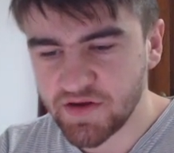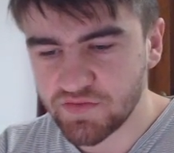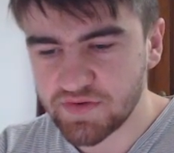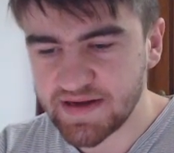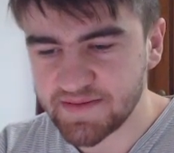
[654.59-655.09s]

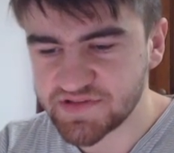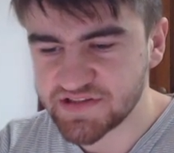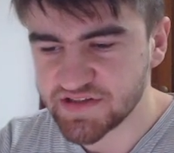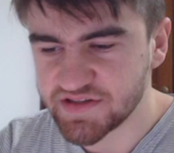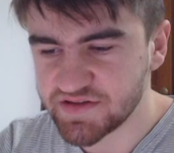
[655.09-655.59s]

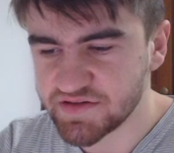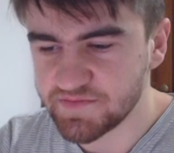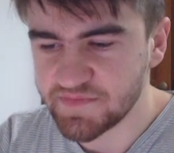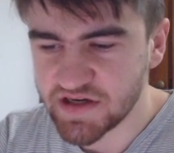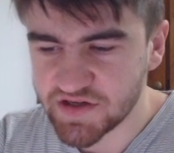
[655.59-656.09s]
Ramsden,
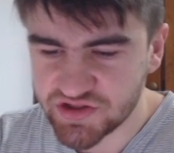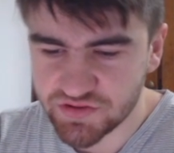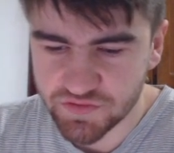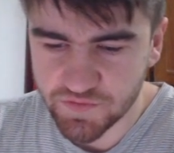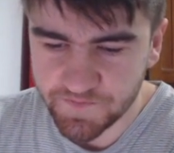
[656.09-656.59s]

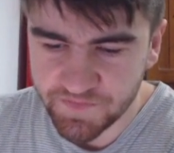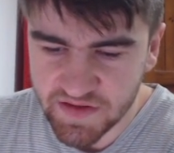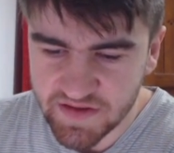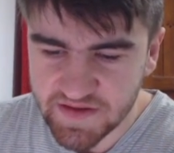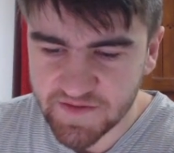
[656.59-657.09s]
Marshall,
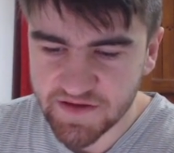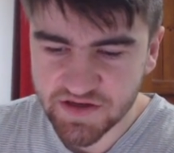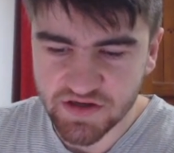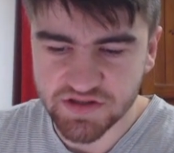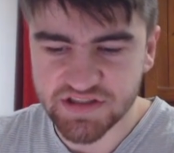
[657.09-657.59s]
and then you
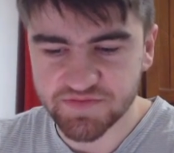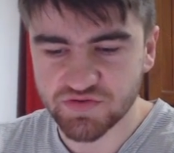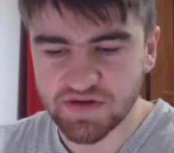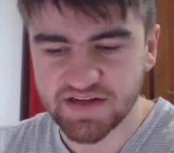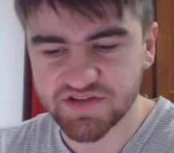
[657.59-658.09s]
got Tim
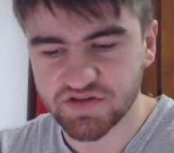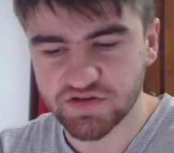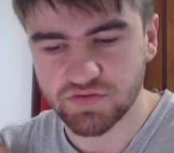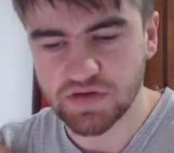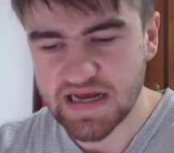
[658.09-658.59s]

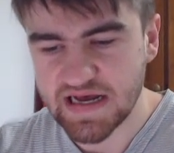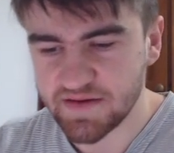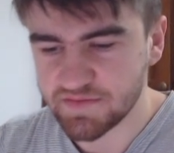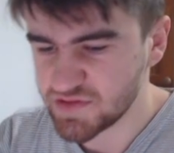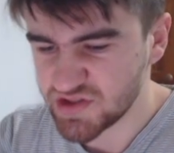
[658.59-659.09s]

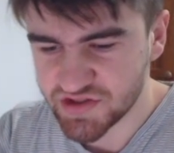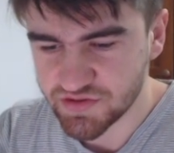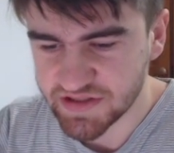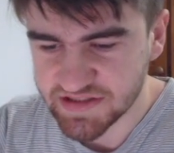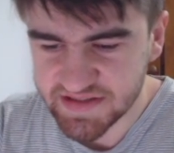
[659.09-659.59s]
Taranto just
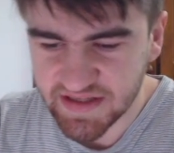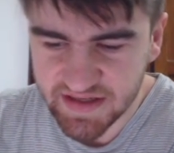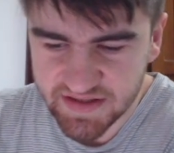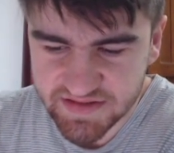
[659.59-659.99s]
doing his thing,